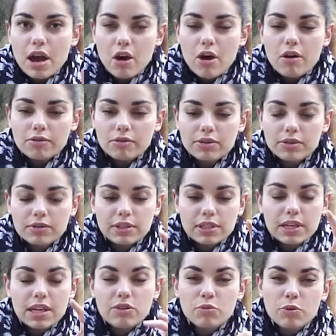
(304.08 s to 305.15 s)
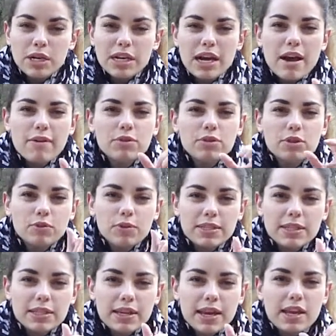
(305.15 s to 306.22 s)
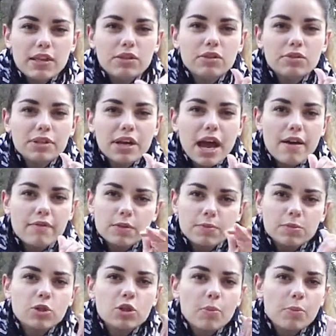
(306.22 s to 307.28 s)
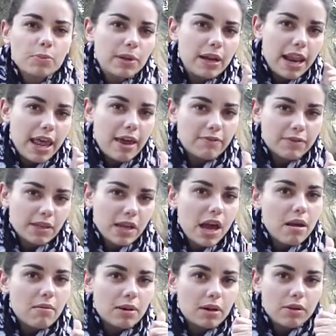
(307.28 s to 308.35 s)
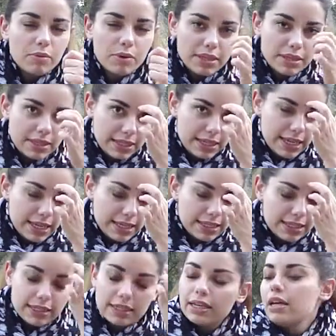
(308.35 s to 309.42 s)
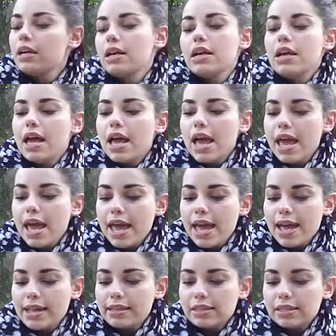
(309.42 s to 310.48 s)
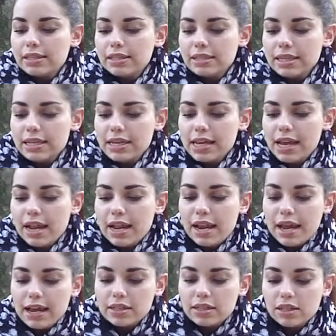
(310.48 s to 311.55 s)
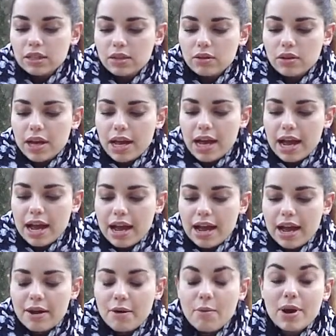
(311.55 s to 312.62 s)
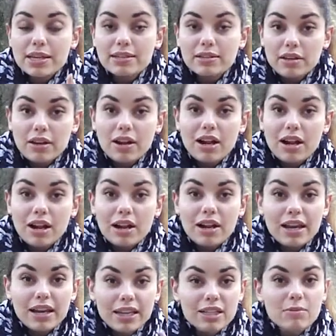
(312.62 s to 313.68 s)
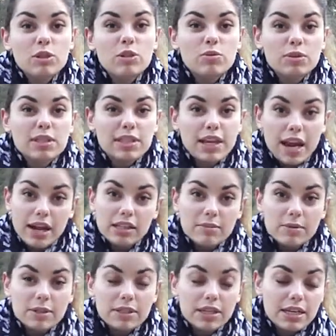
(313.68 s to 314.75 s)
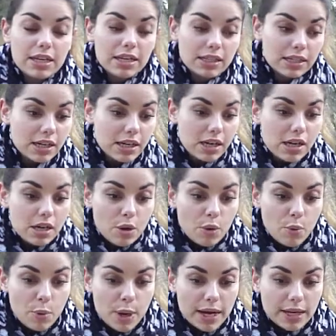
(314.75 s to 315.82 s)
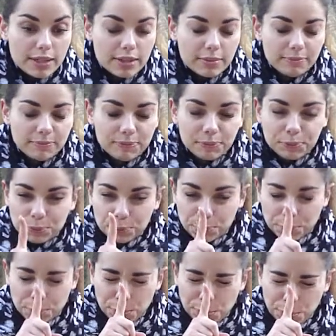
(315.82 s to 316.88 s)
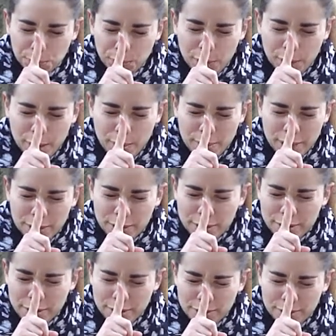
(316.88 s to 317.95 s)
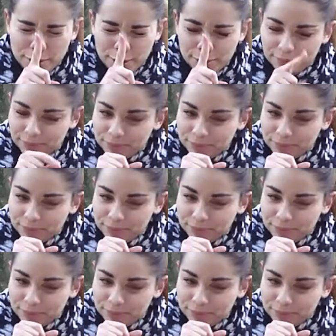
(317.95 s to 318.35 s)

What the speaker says: out of this. And you really have to squeeze it and don't have some soap left in this. And the thing I liked was a little bit too scared about it was my nose. No.